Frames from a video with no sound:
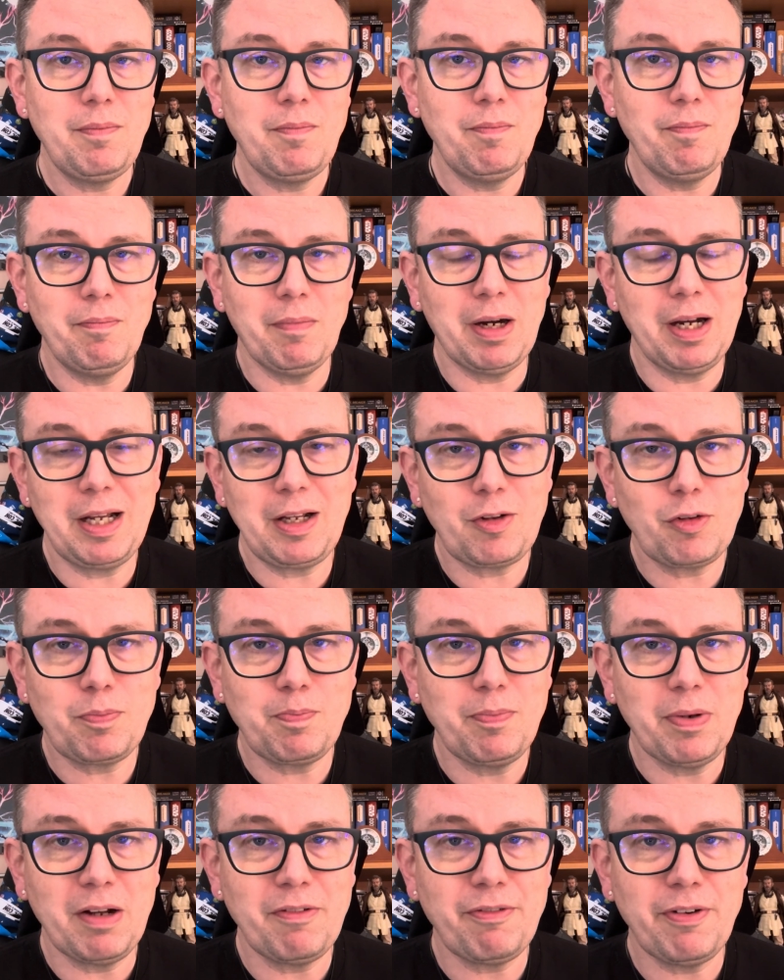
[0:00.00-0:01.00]

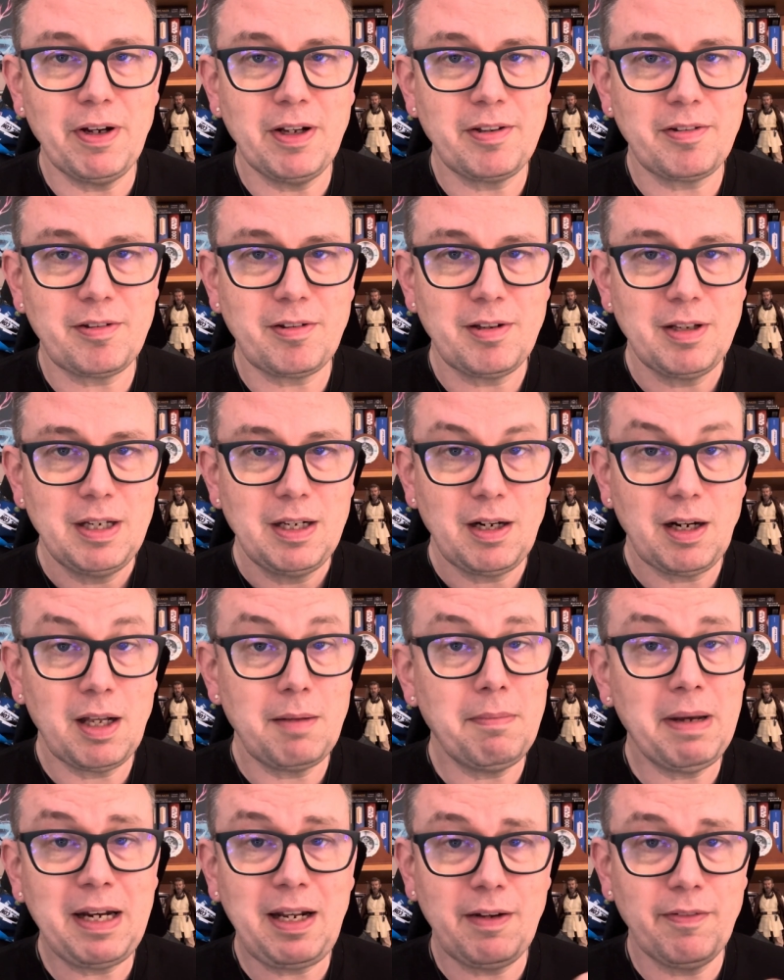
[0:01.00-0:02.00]
My first, like
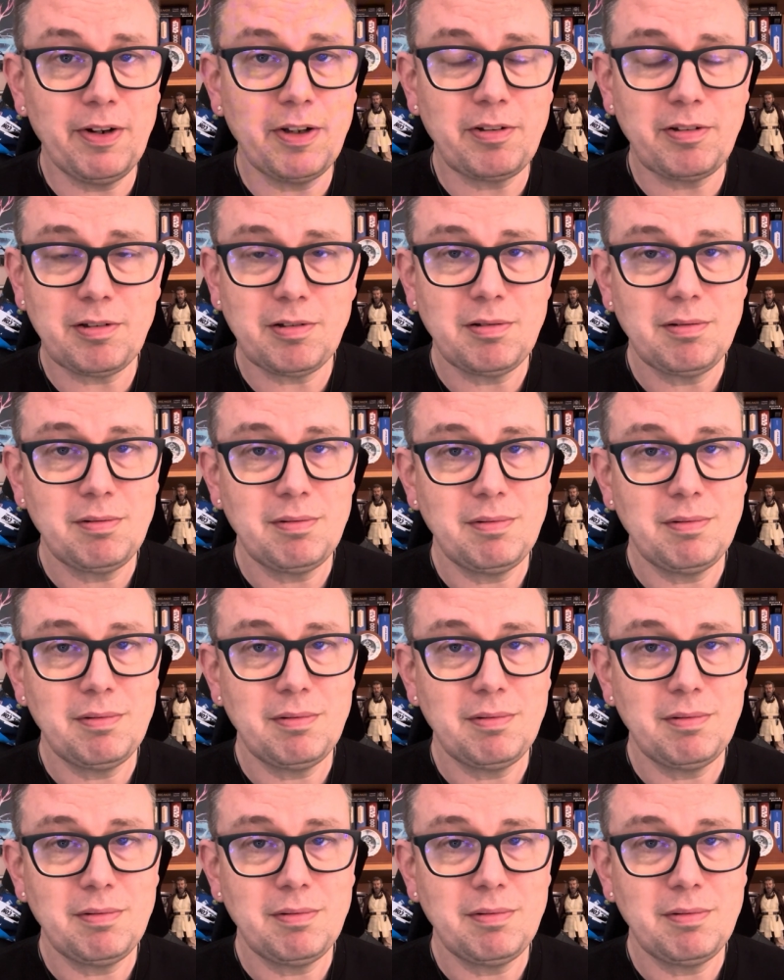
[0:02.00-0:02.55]
many of us